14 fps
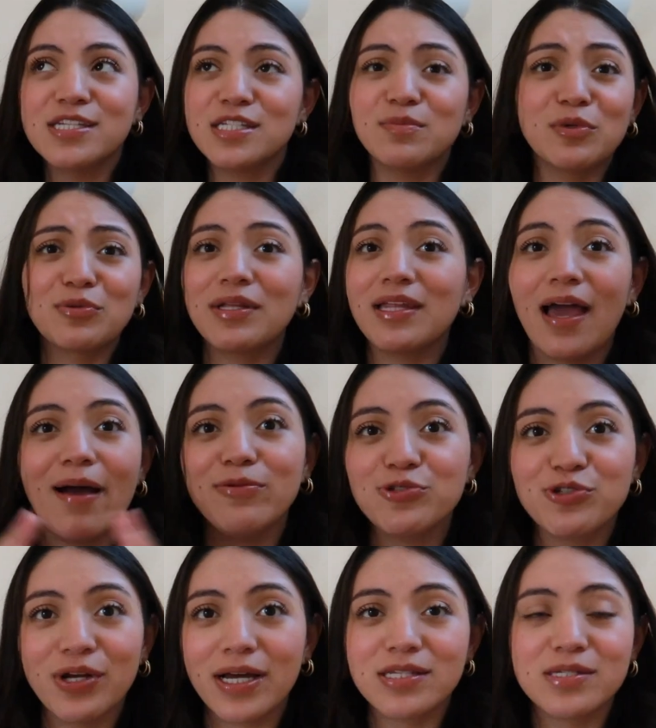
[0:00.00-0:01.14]
Some are really
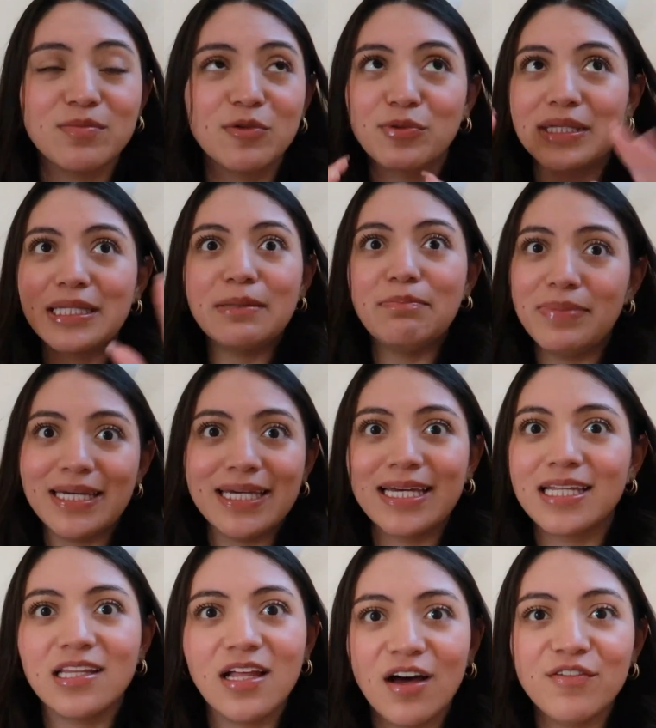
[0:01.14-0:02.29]
abstract, some are really big
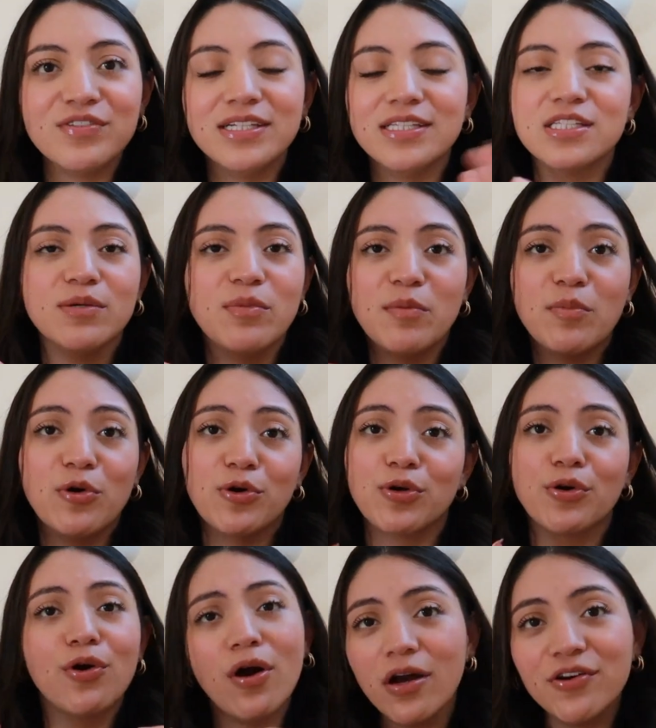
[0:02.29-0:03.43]
and lofty, and some are more
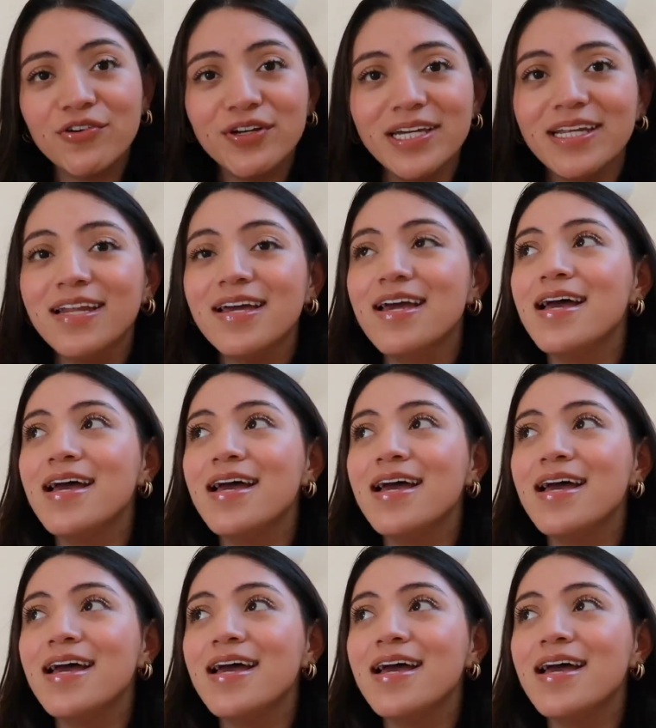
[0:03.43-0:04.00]
concrete.